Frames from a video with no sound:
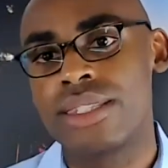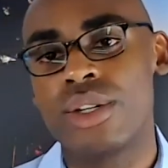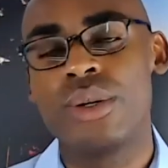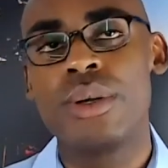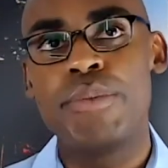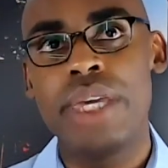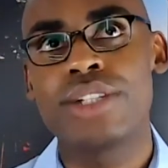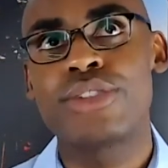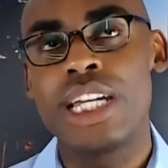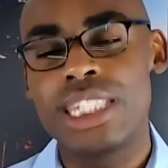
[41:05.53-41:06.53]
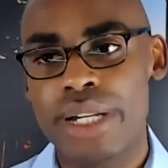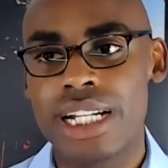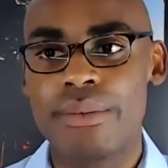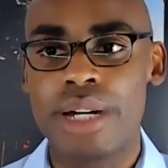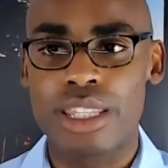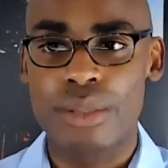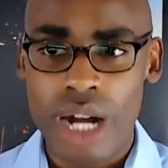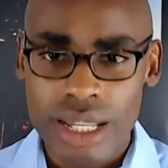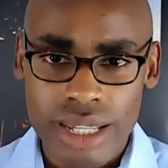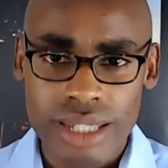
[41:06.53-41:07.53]
So being transparent about the
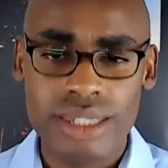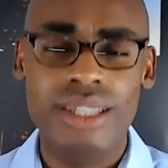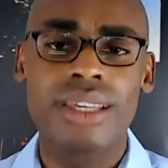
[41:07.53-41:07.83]
process